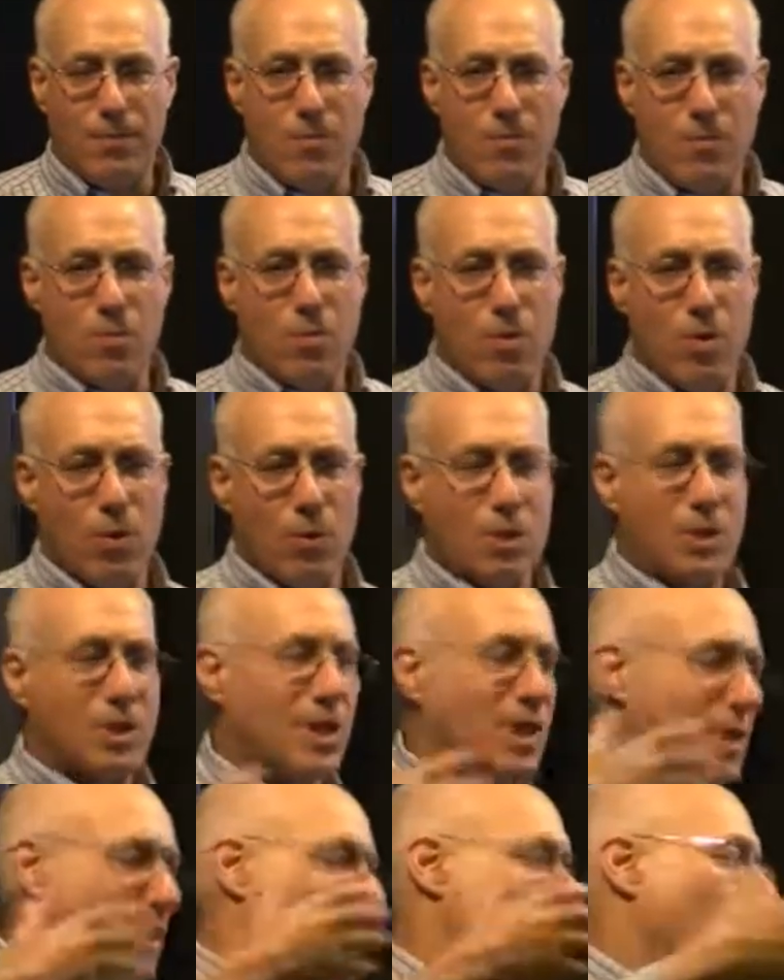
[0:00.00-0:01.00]
there was an
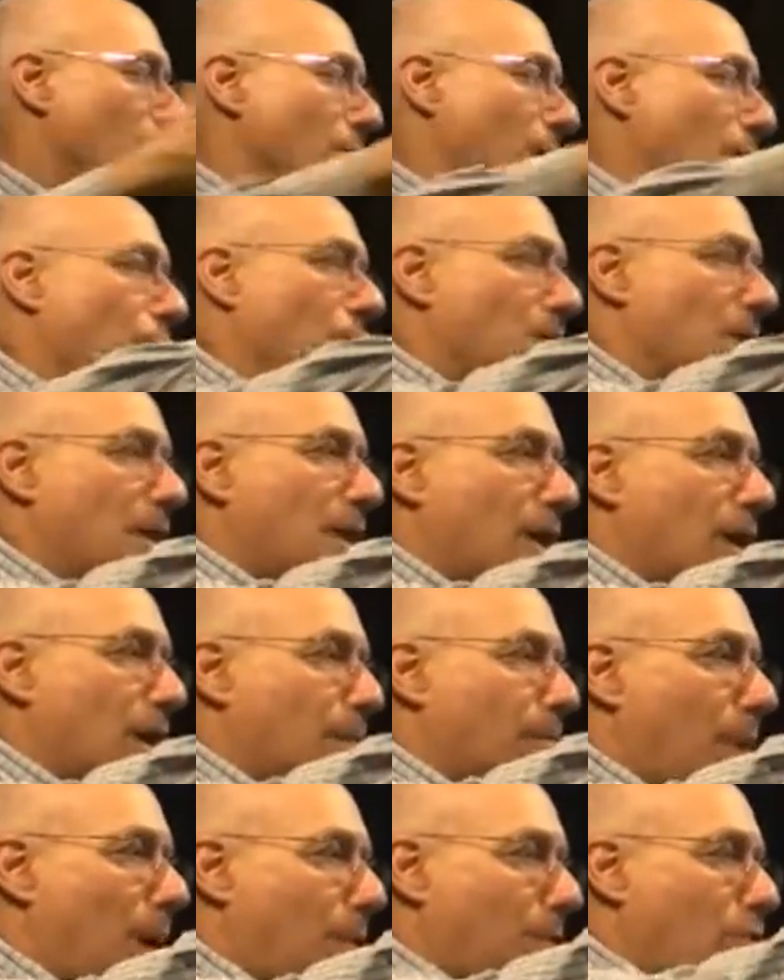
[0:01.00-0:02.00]
incident where they wouldn't let
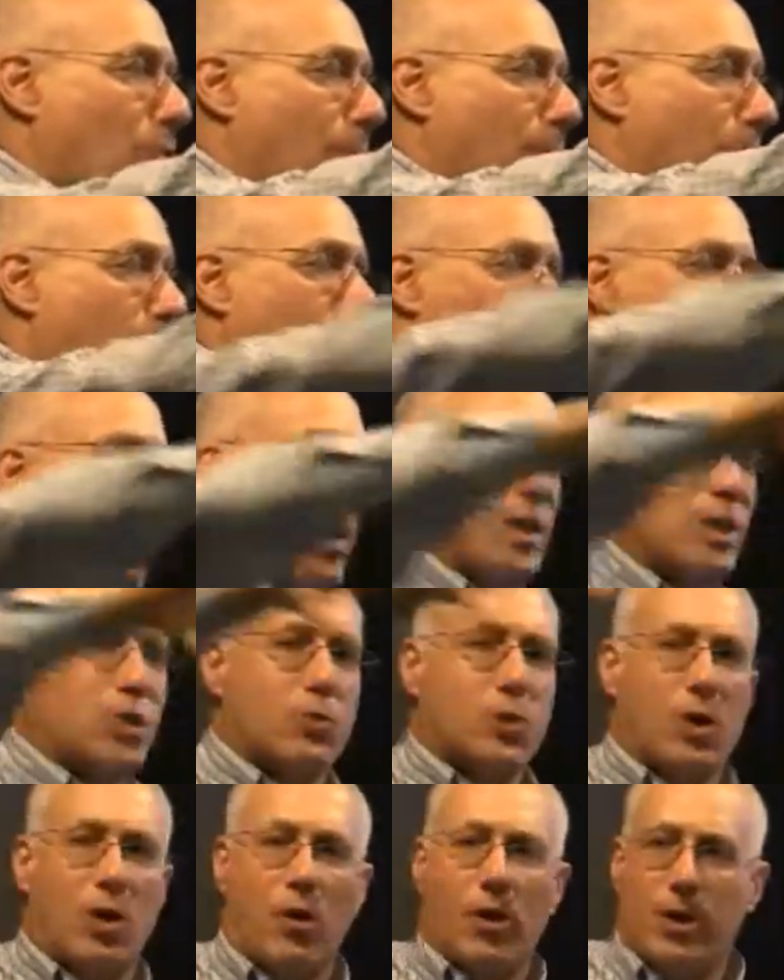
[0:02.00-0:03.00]
a, a group of Puerto Ricans
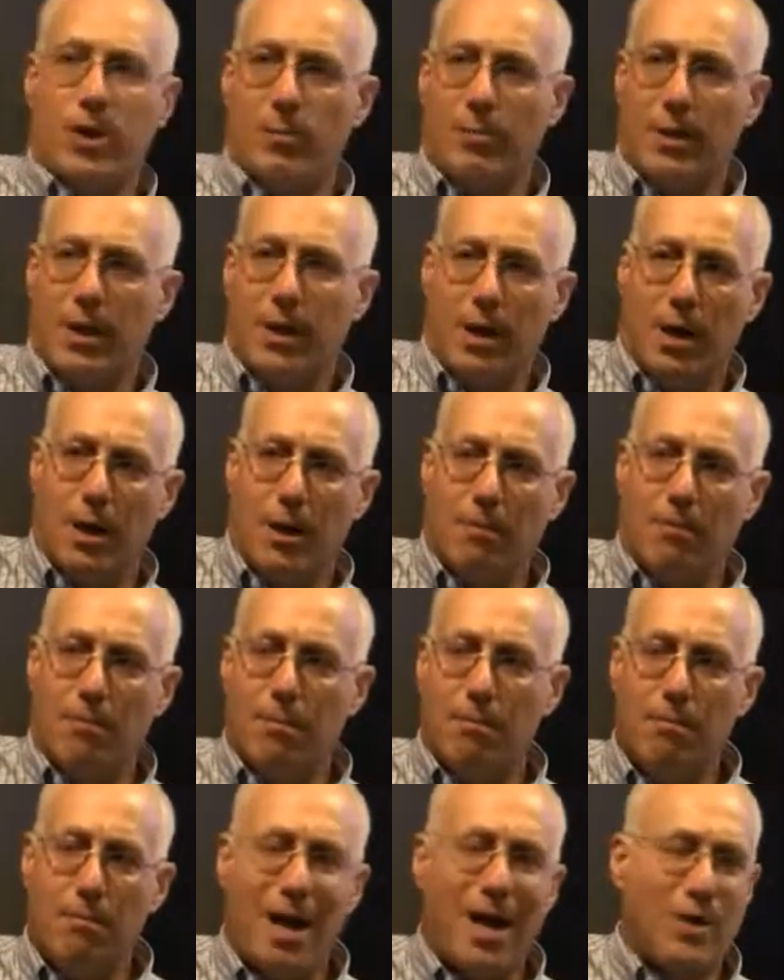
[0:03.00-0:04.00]
were going to be uh,
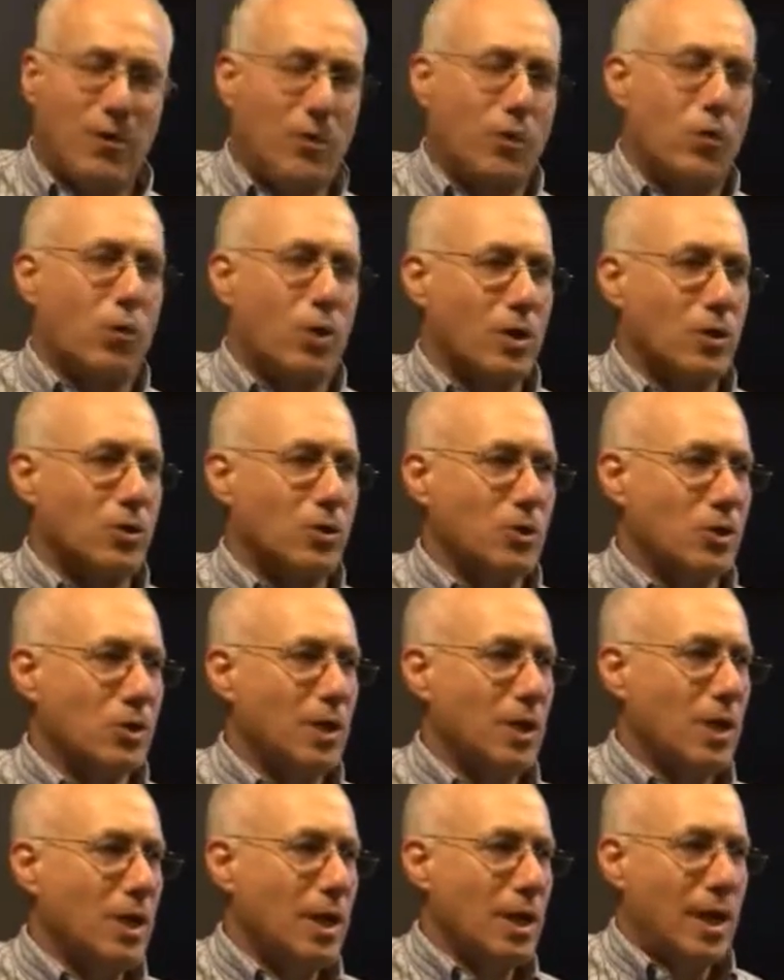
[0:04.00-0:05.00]
migrant workers,
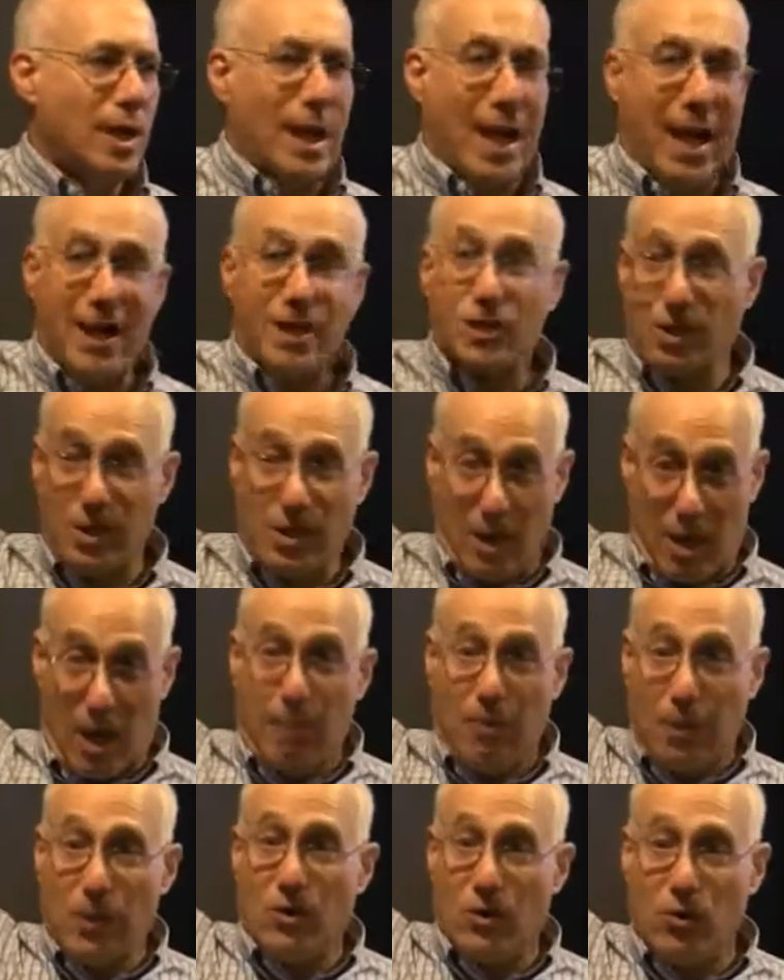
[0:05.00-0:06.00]
actually
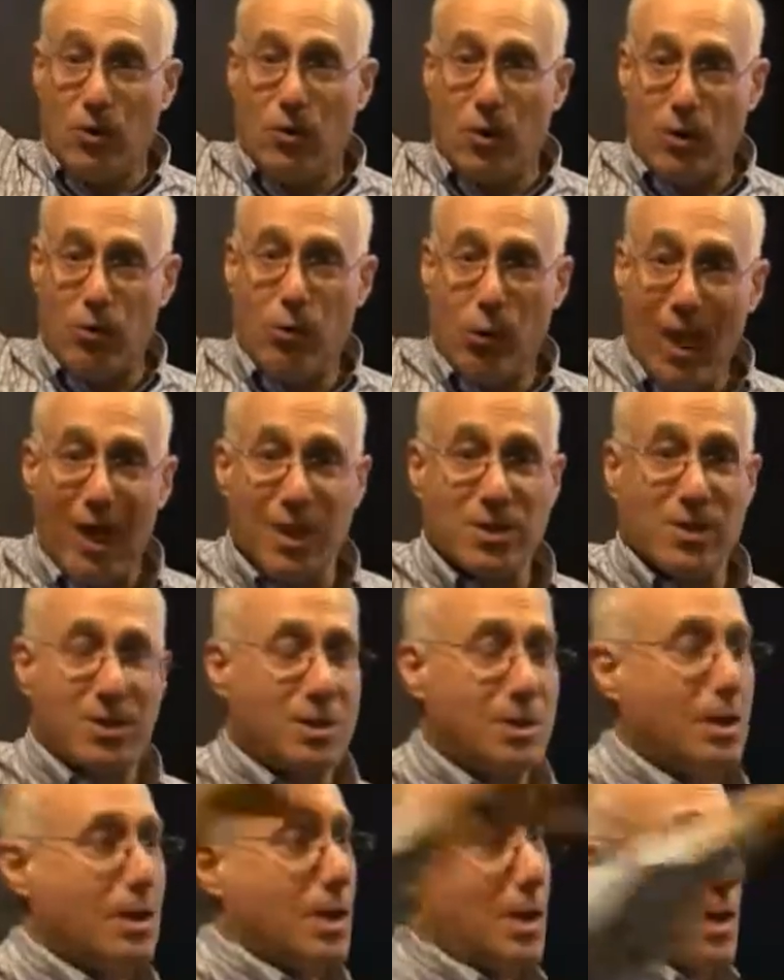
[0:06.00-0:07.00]
up here in the
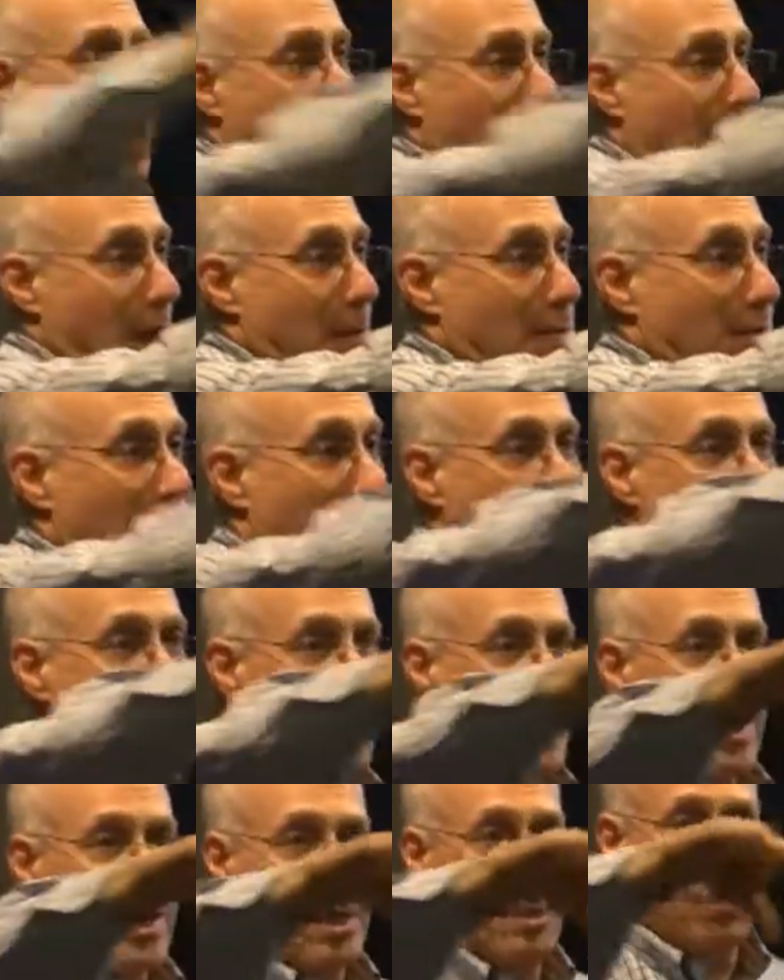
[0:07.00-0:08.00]
Northwest. Uh, but they wouldn't
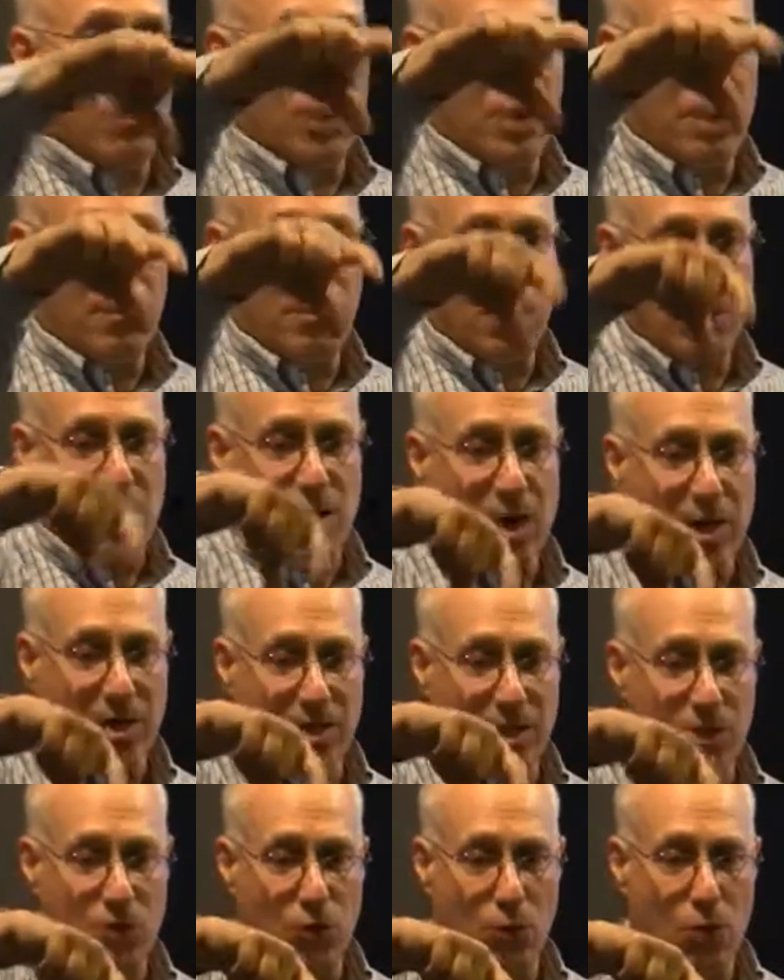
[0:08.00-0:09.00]
let them, when the boat docked
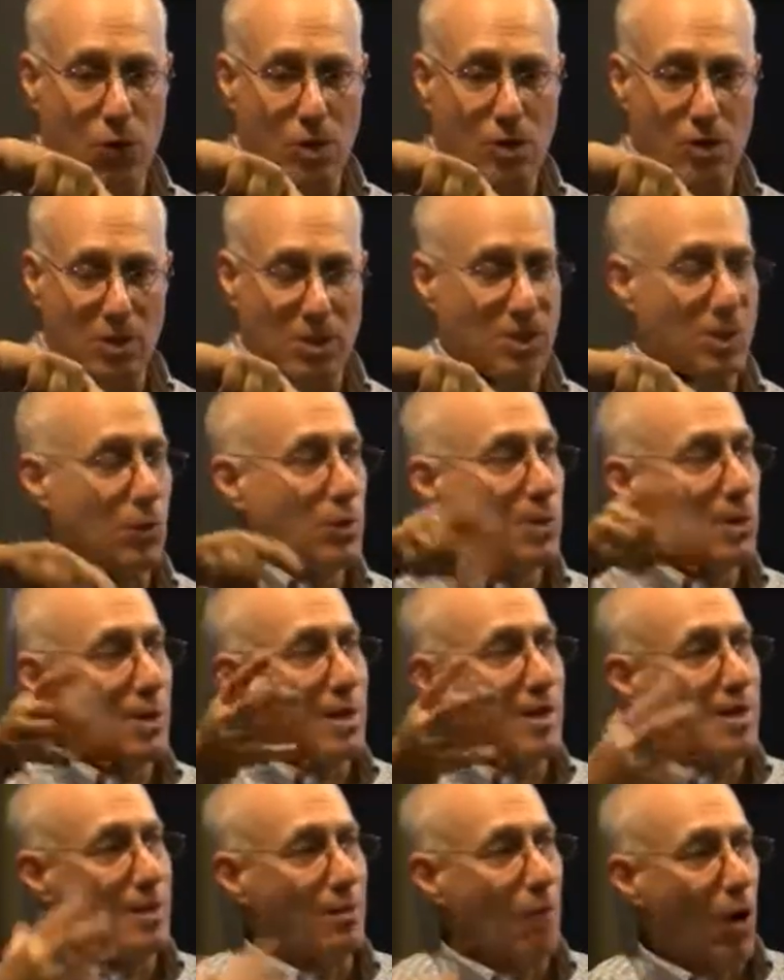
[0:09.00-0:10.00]
in New Orleans, they wouldn't
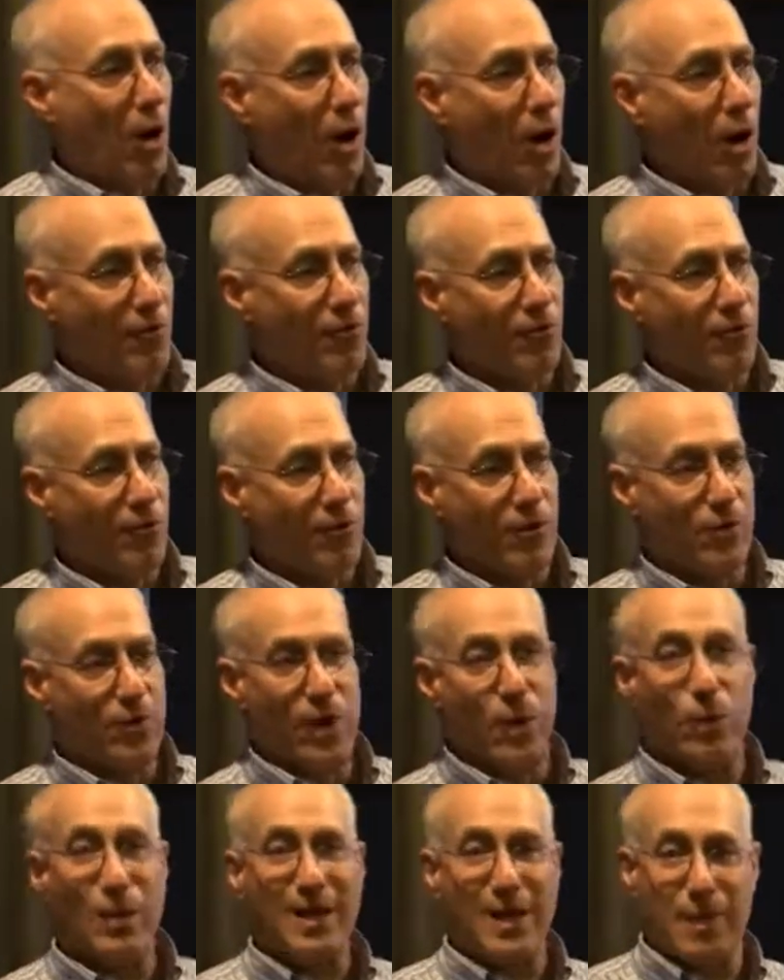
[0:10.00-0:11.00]
let them off for fear they
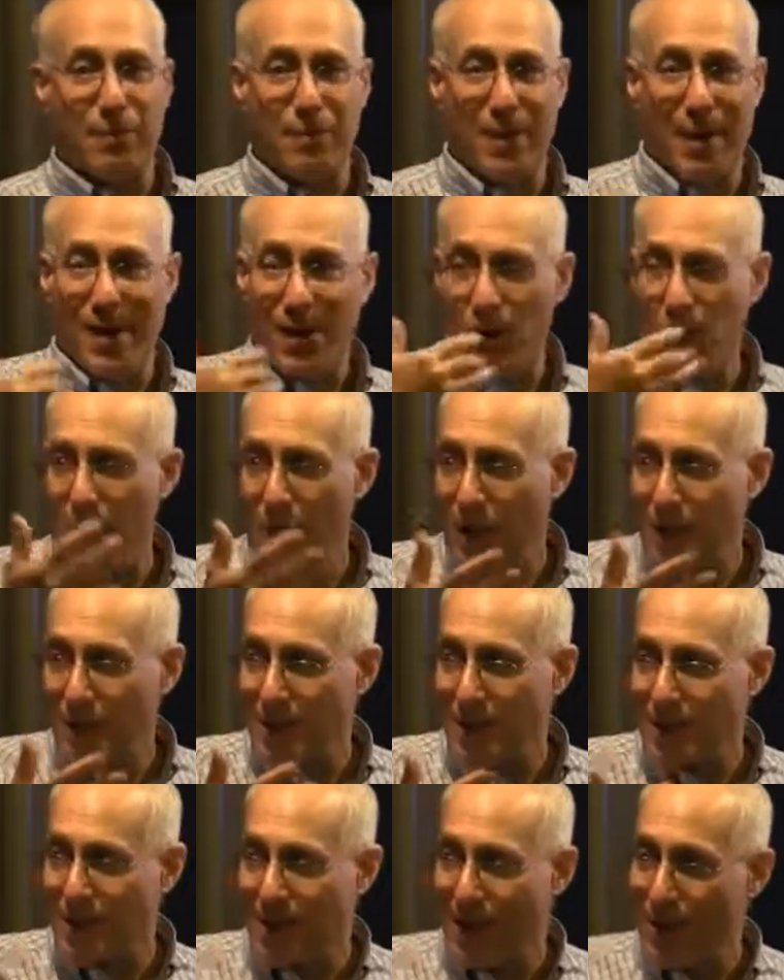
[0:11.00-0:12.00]
wouldn't get back on
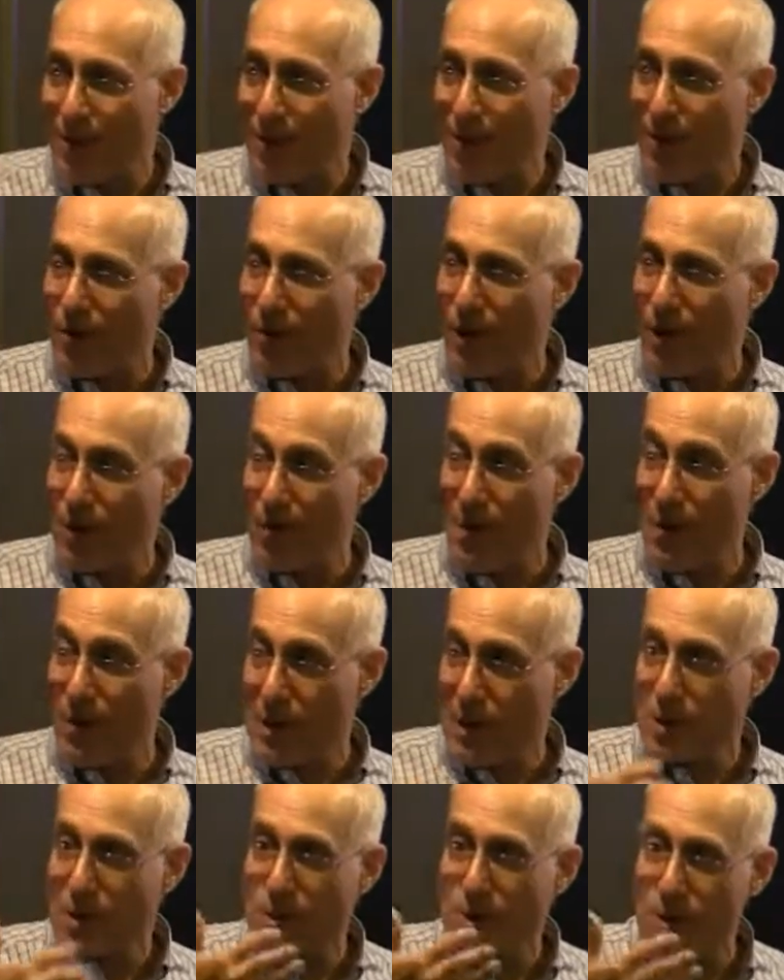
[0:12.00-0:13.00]
because now they're
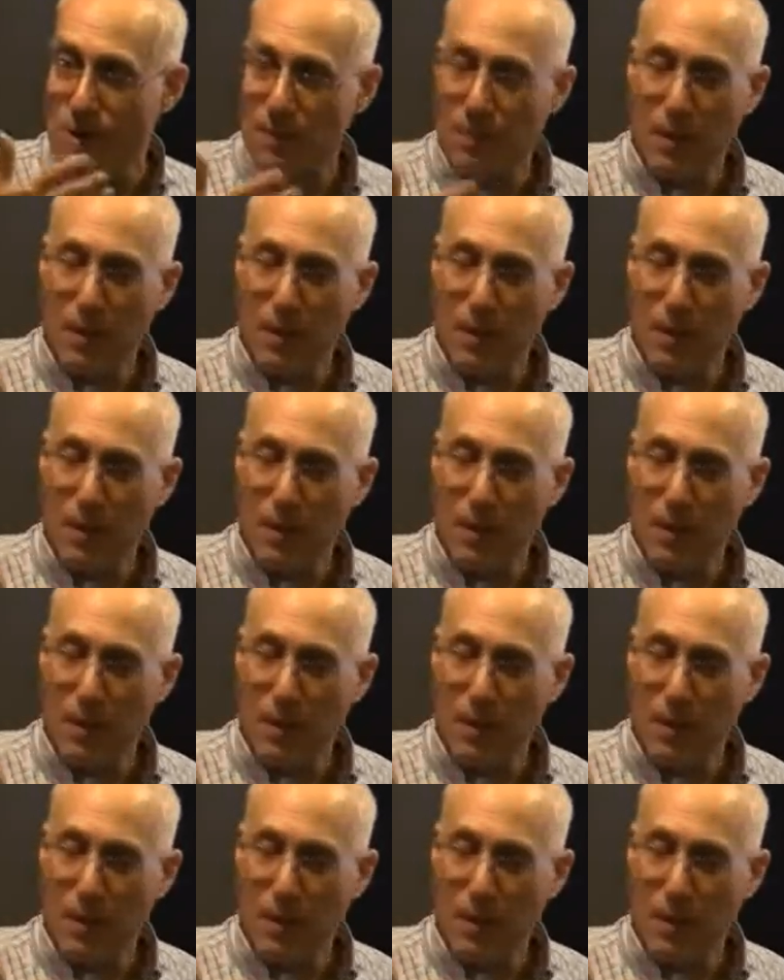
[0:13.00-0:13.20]
Americans.